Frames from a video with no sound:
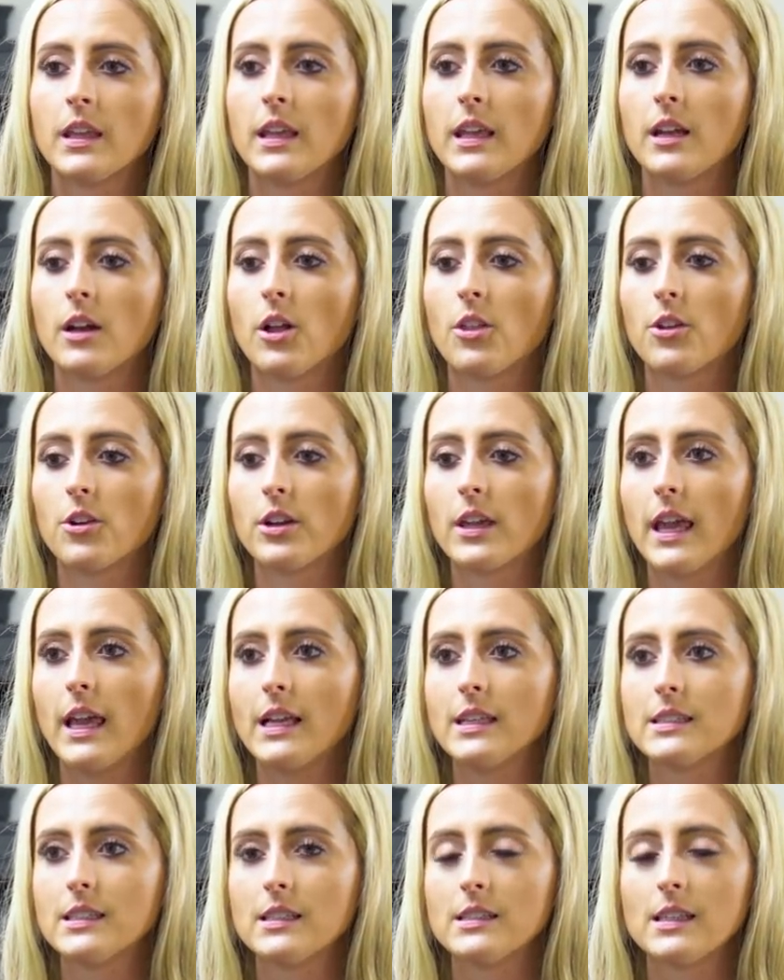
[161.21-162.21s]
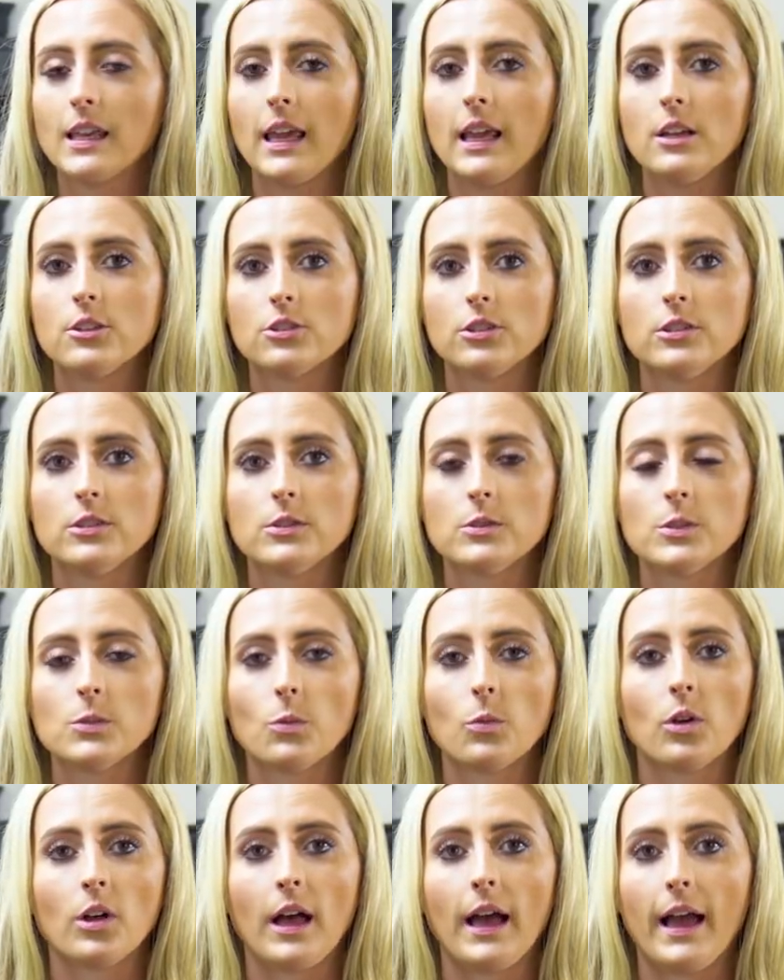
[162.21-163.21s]
In other cases, agents
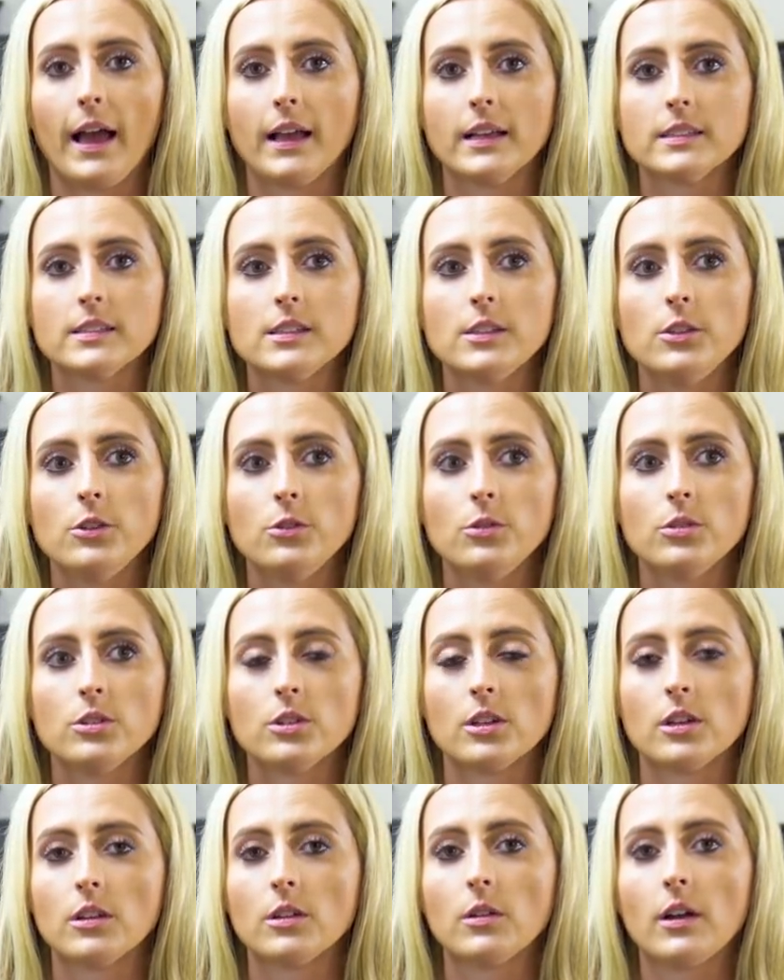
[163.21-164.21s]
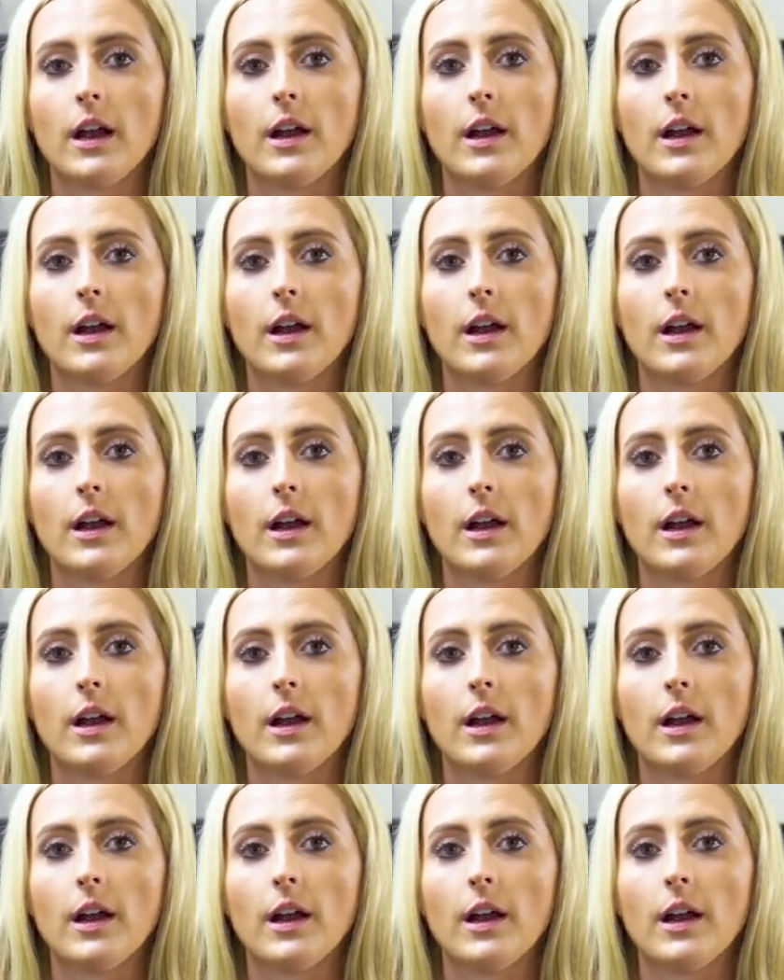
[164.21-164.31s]
will ask you to